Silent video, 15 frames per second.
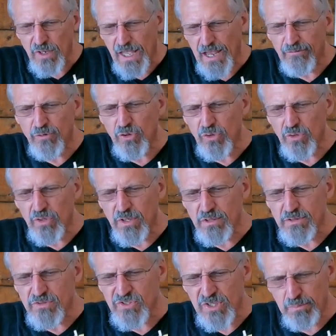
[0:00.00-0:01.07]
ever
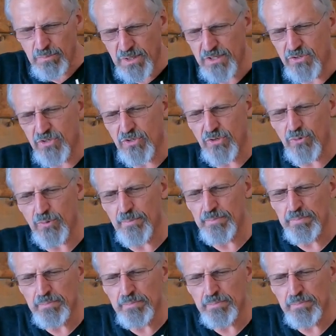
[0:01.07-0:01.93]
submit to.